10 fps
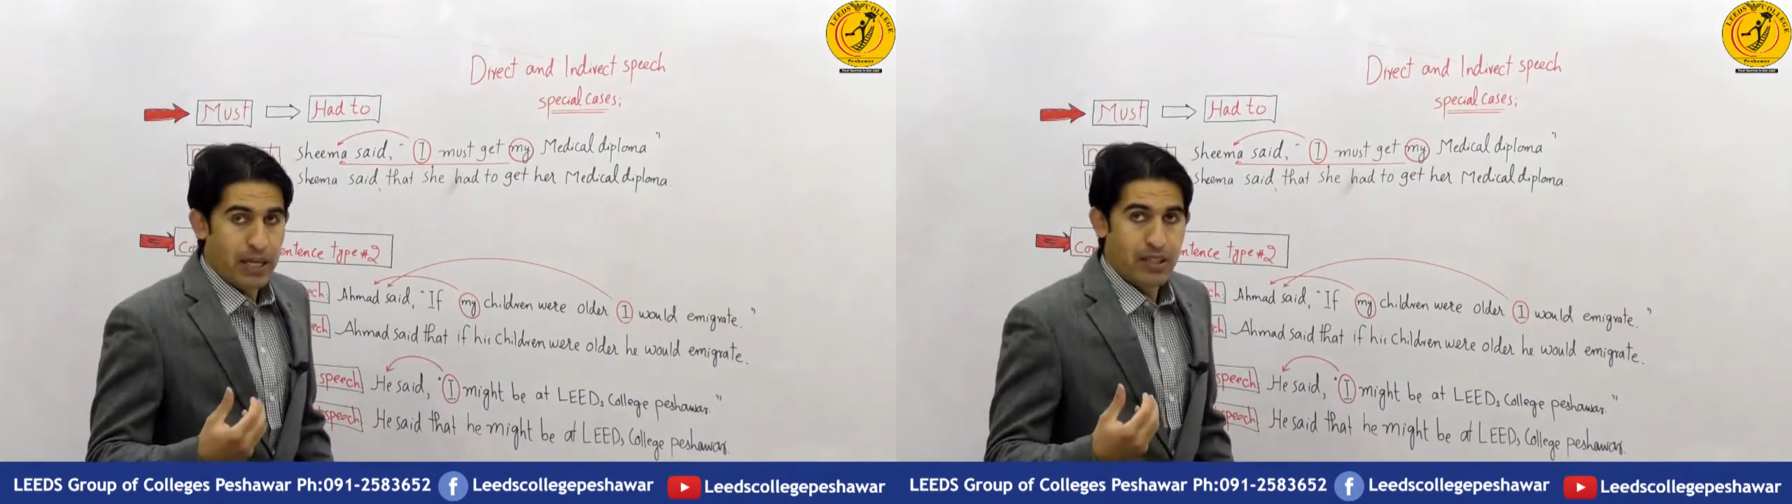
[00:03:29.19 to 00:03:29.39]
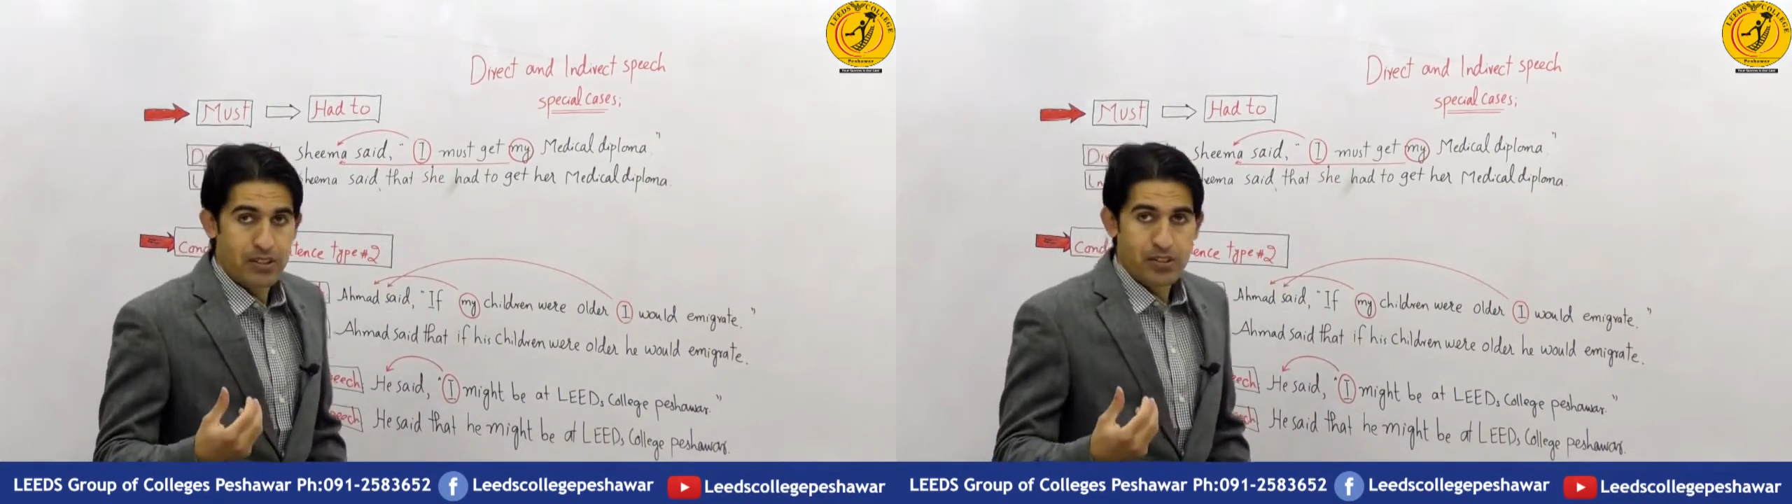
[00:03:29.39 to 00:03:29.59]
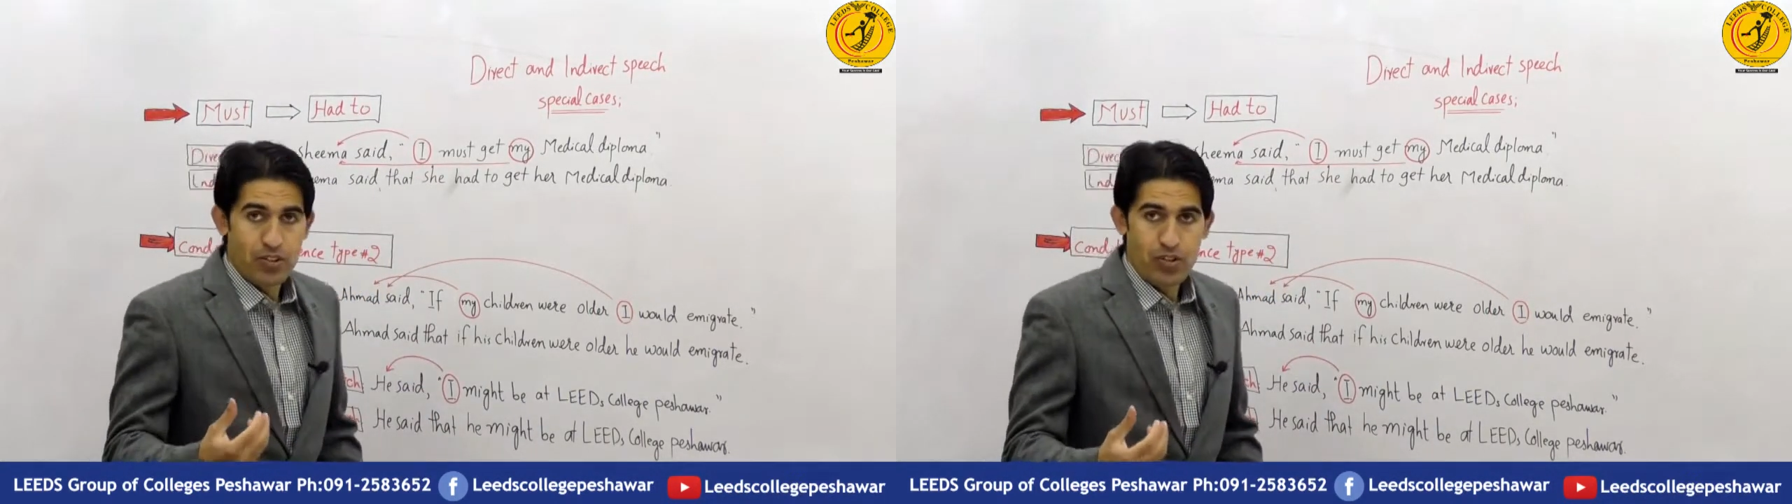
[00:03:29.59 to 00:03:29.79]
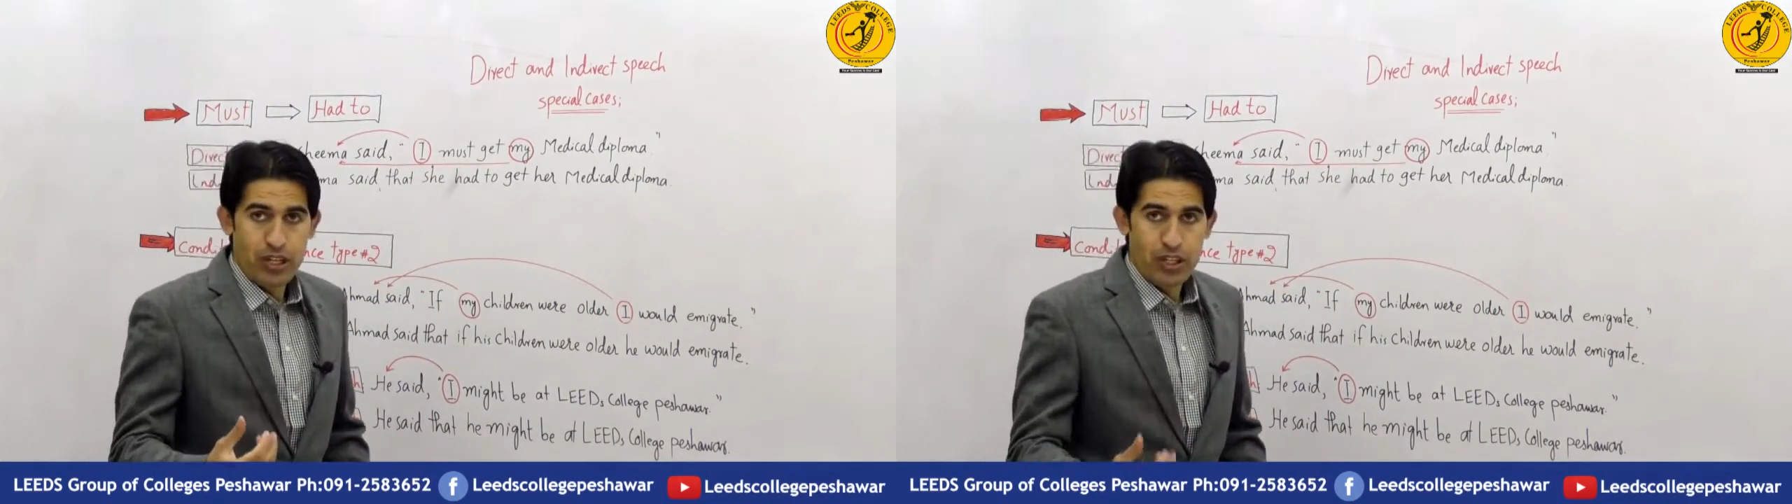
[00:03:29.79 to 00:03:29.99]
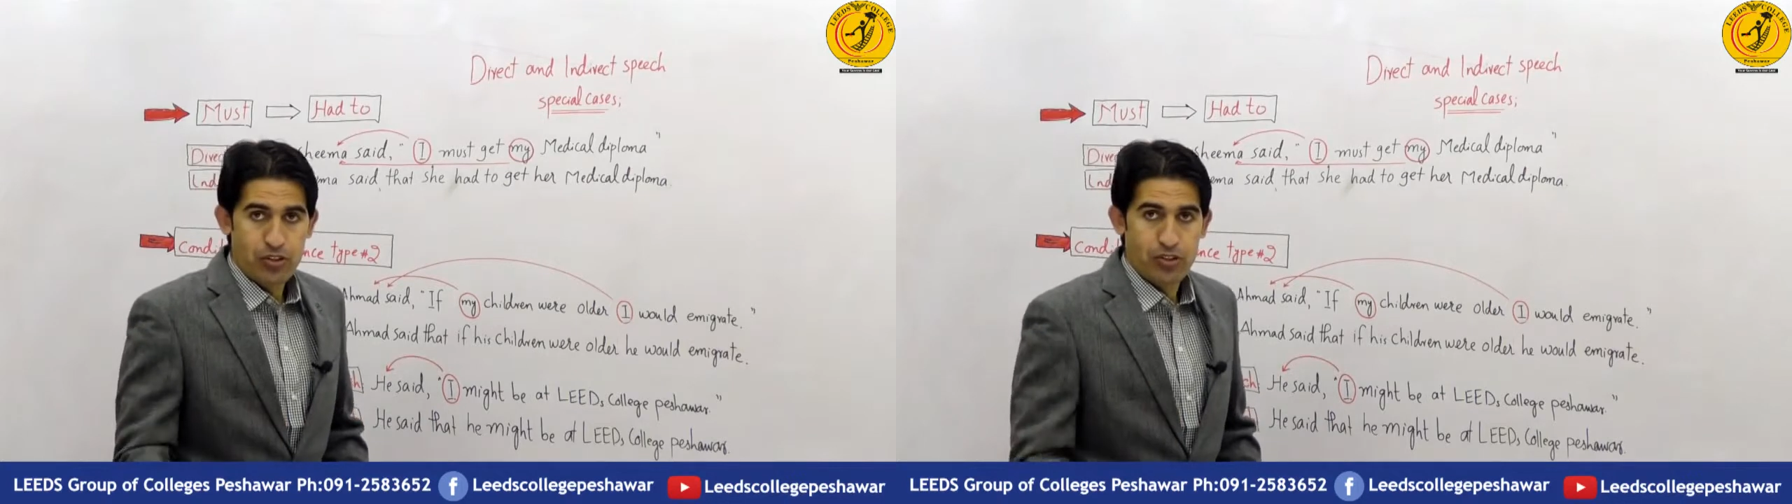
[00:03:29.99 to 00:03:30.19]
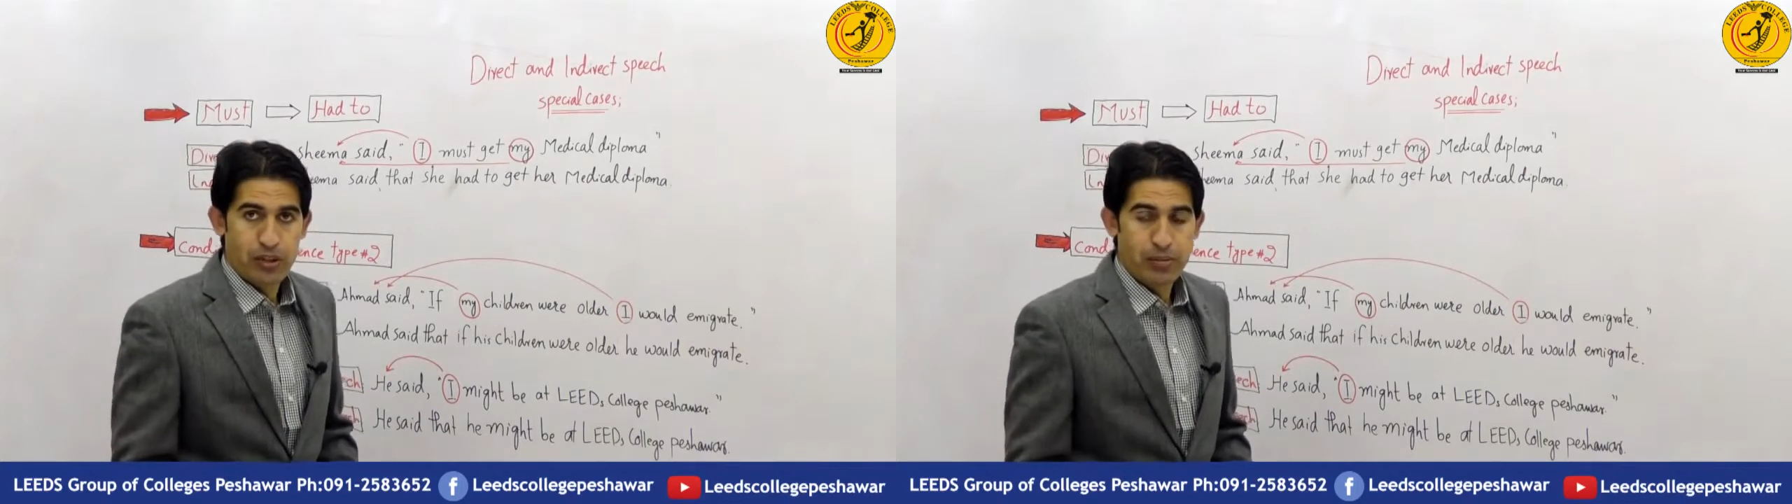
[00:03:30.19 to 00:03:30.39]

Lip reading: it doesn't change,